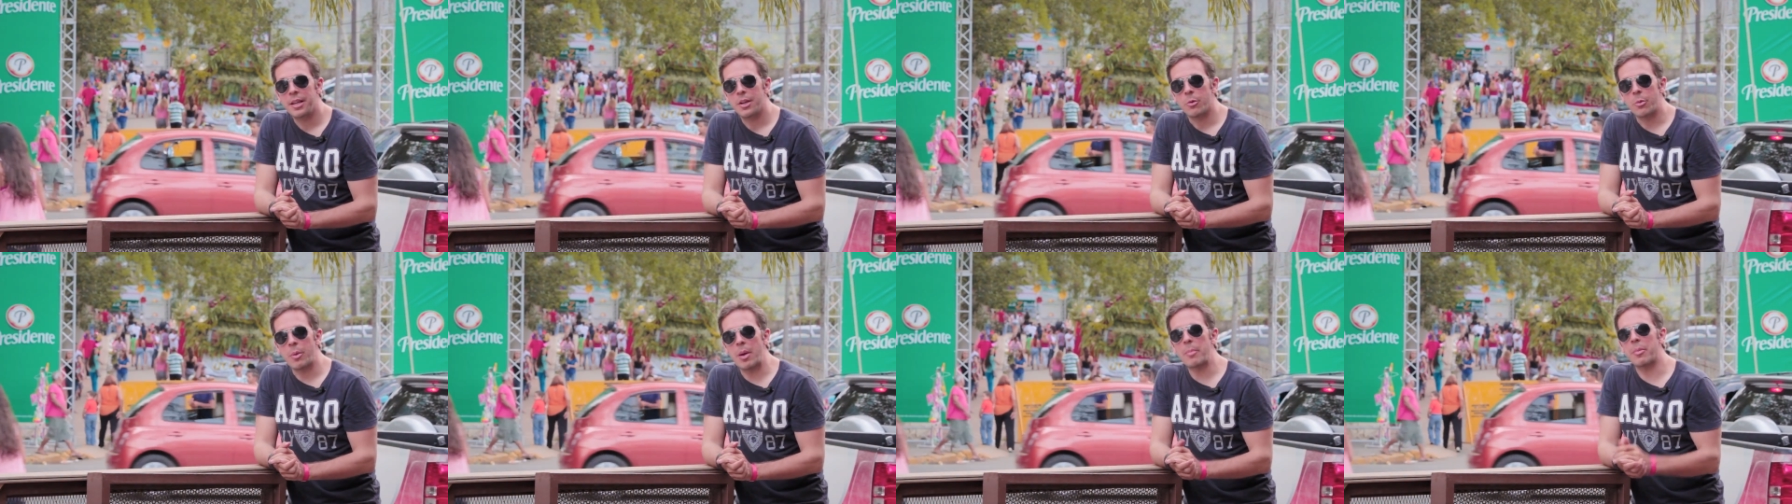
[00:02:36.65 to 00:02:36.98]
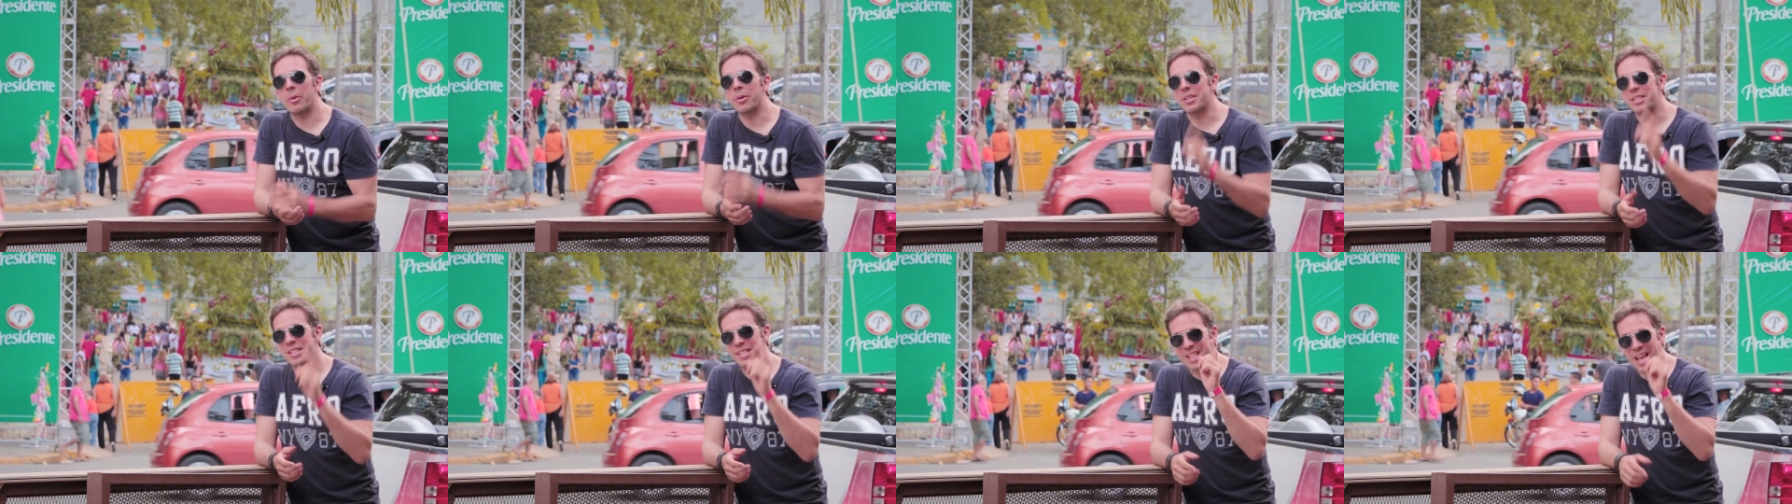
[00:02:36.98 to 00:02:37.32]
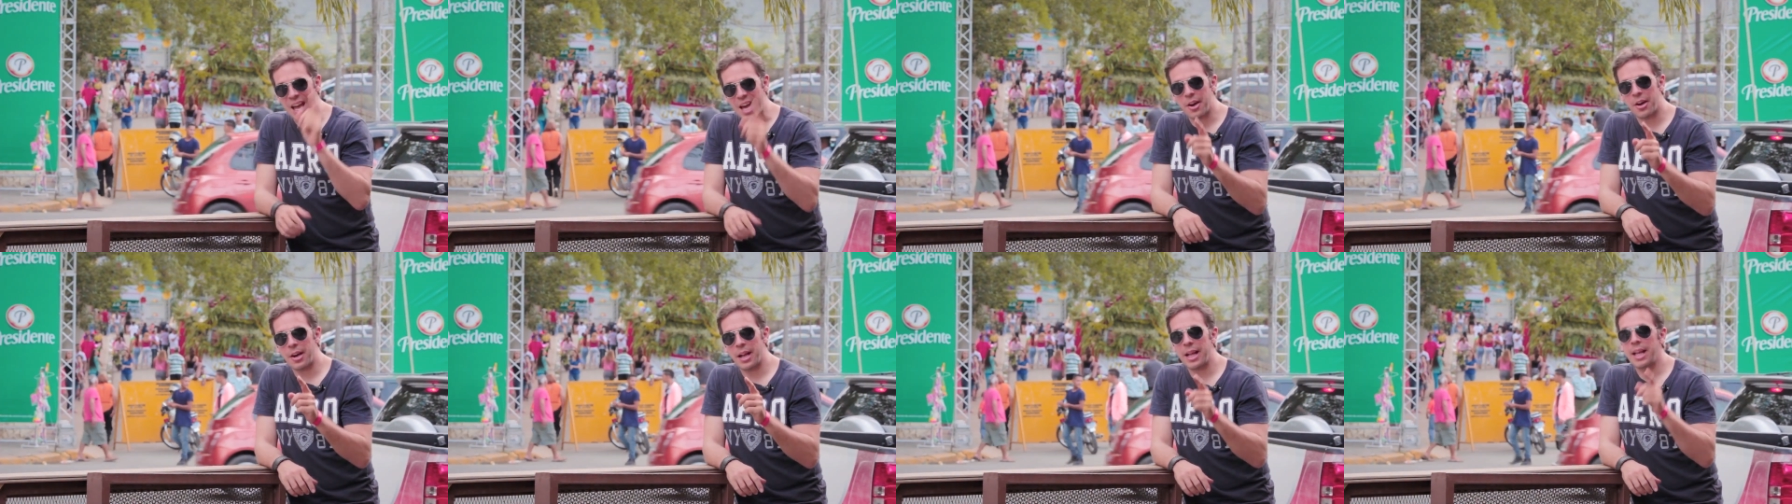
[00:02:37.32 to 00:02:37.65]
Remember,
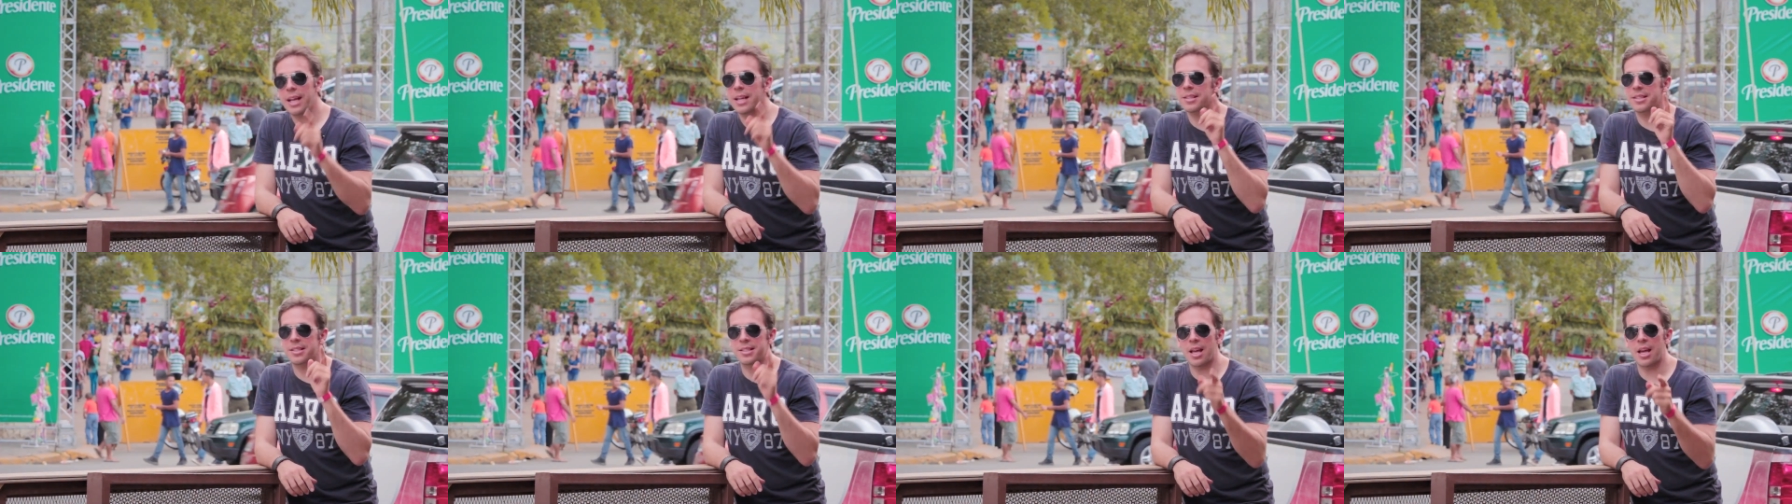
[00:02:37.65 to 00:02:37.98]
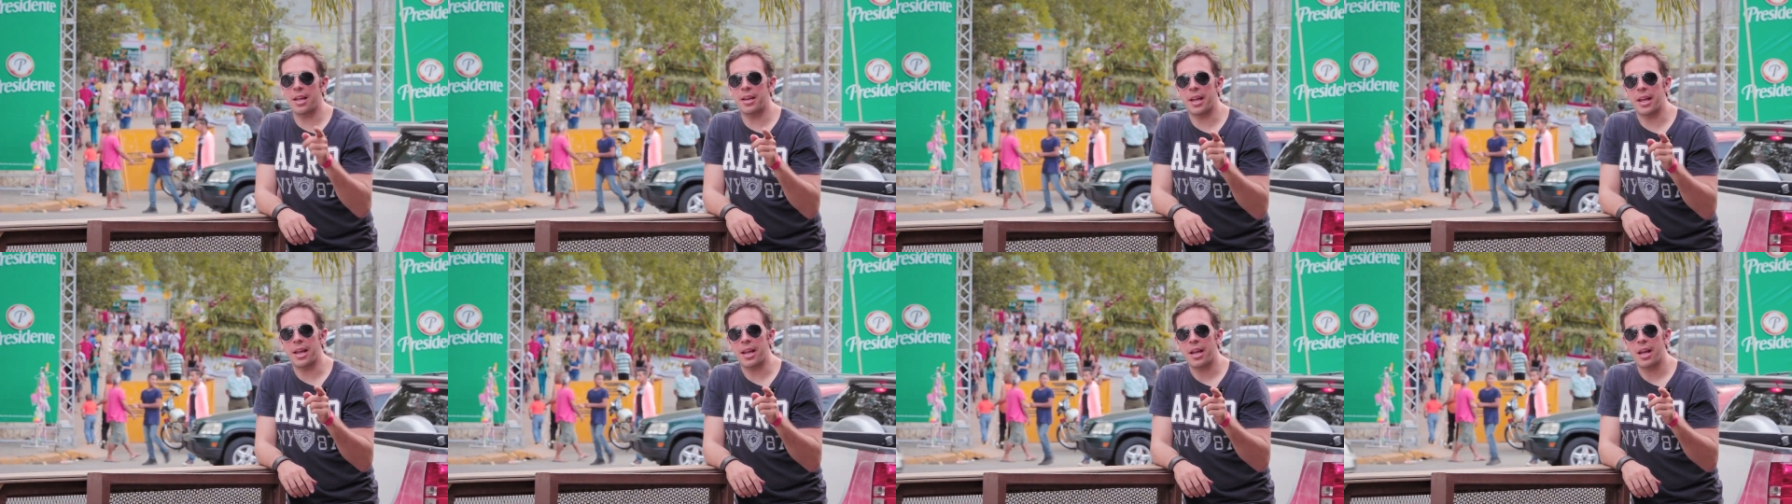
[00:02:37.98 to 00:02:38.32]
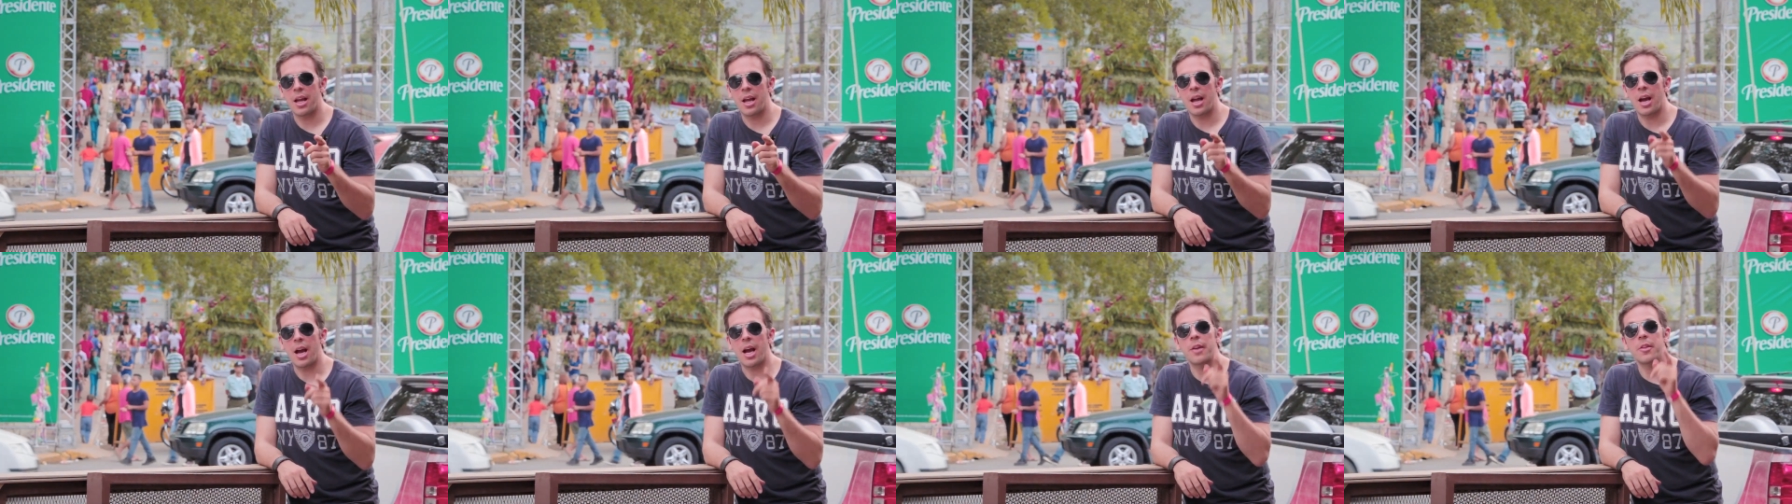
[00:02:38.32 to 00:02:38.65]
Saturday and Sunday
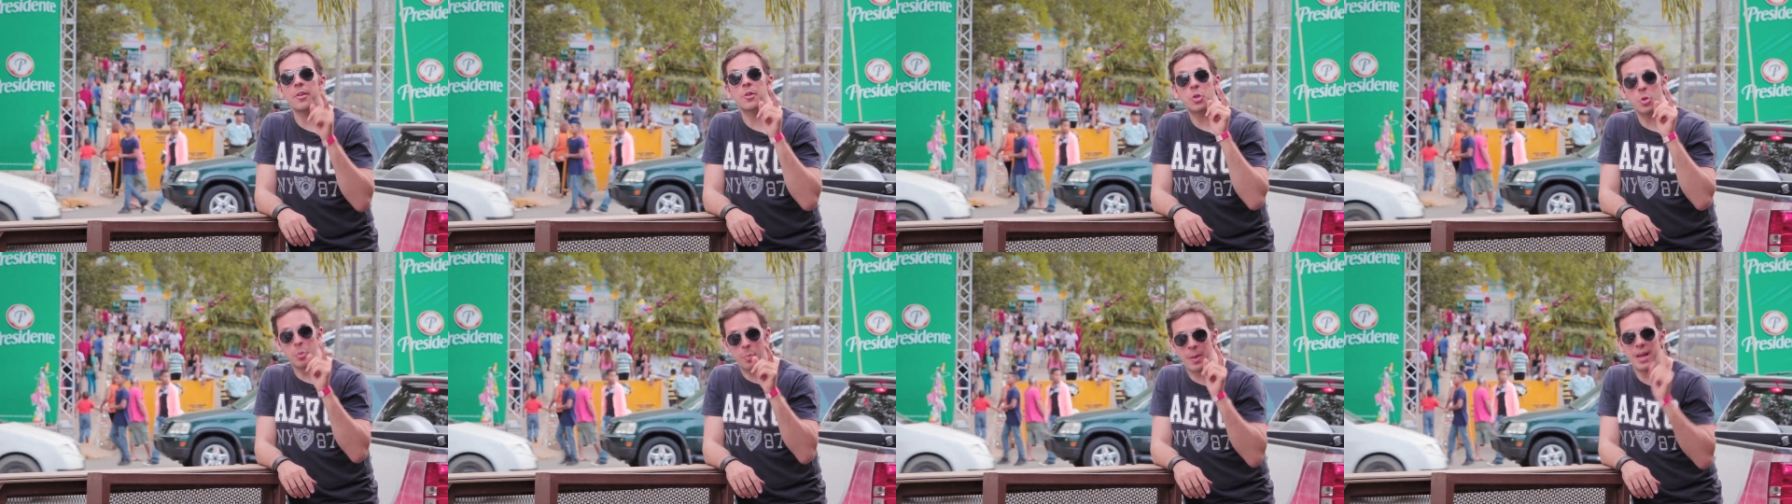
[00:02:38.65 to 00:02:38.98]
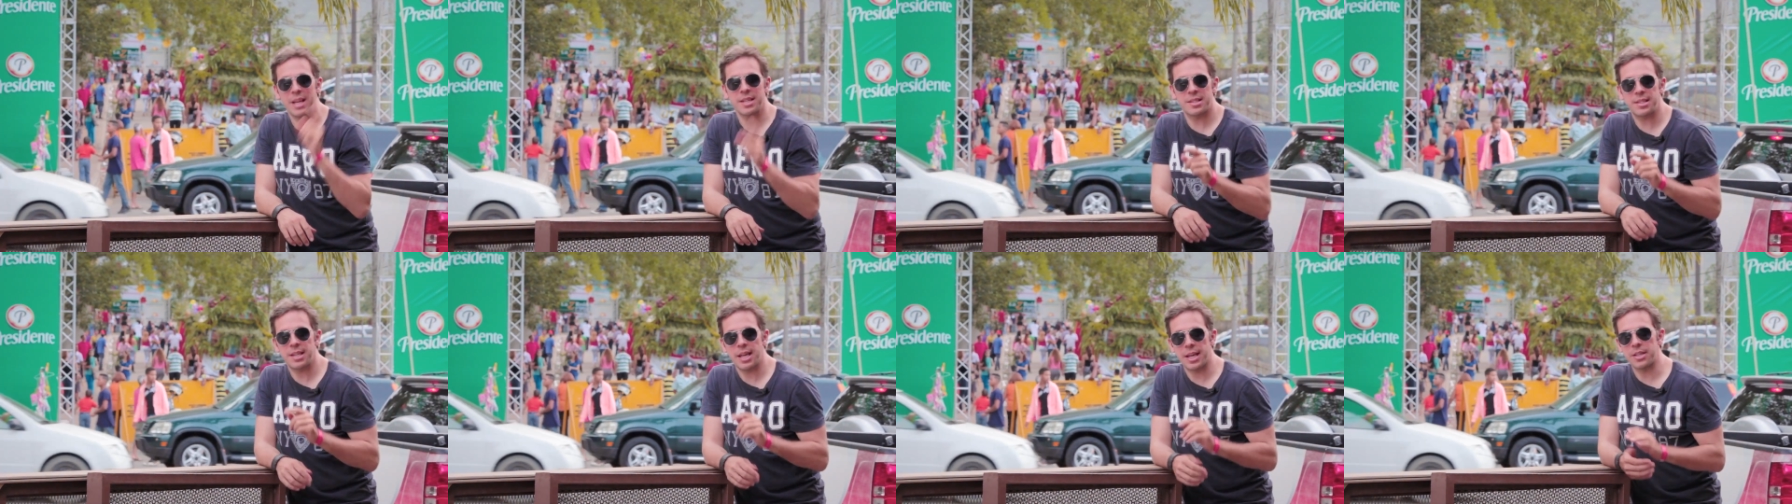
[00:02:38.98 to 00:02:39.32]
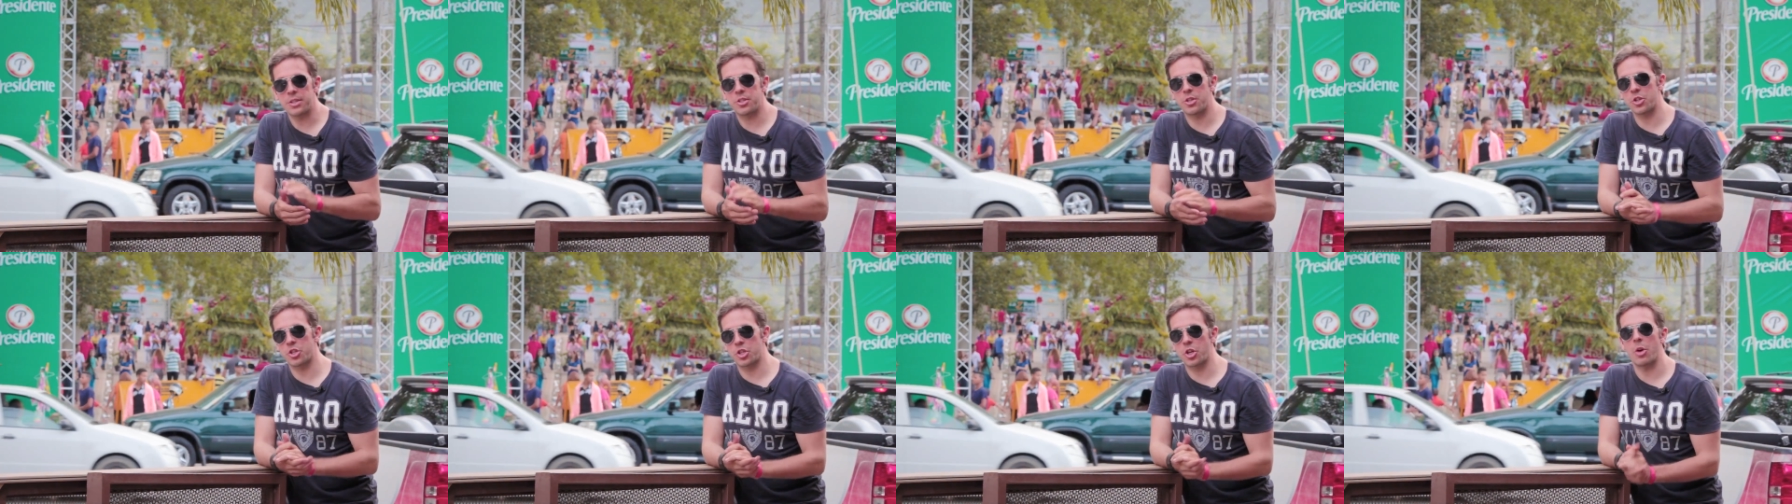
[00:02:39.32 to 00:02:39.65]
are the two best
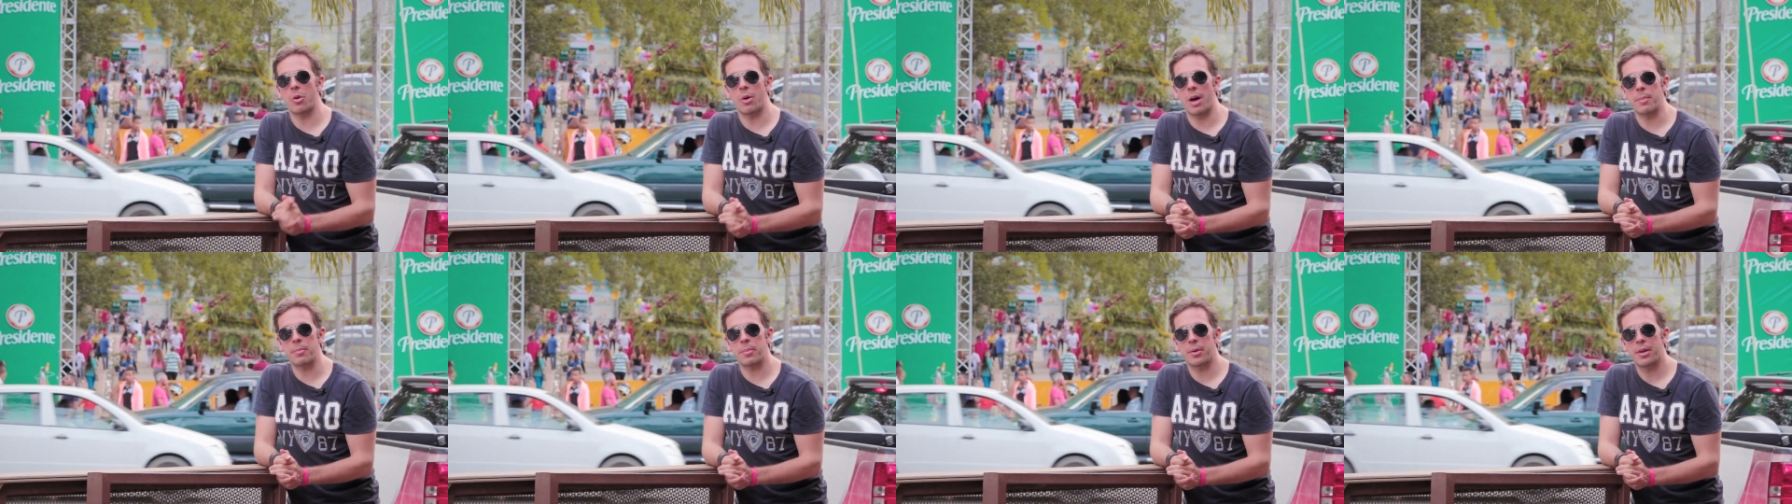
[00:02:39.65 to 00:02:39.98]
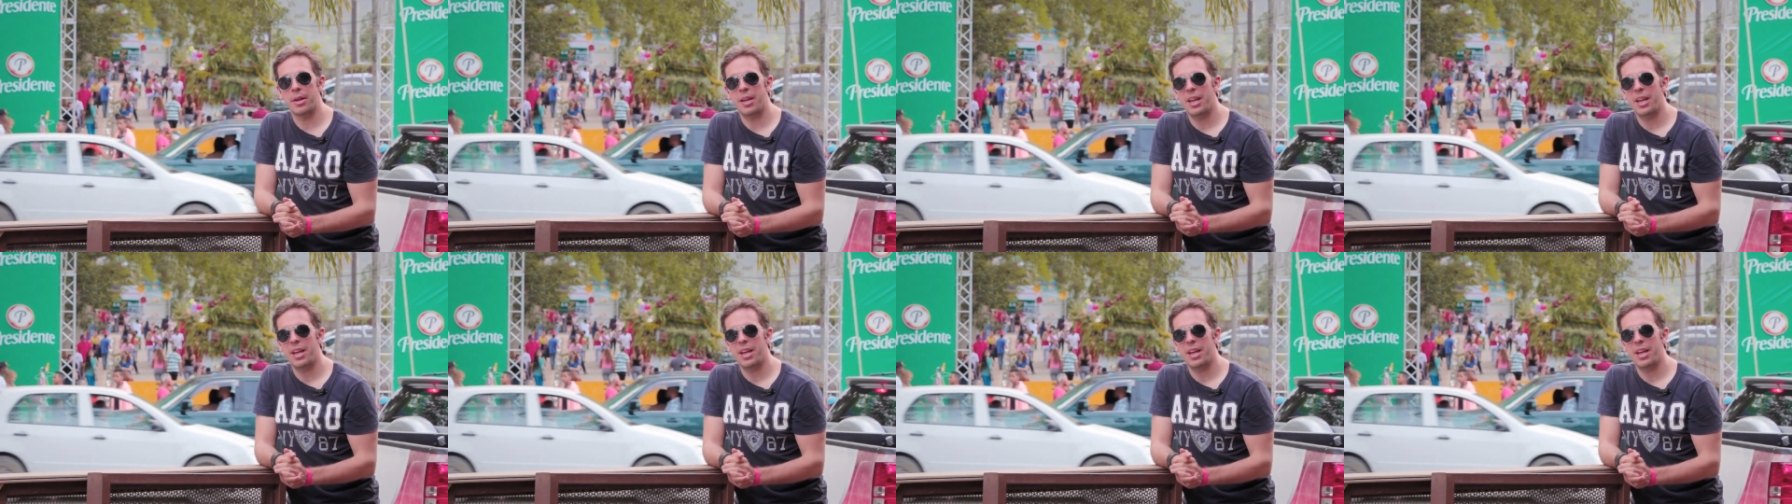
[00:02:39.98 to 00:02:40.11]
days to show up,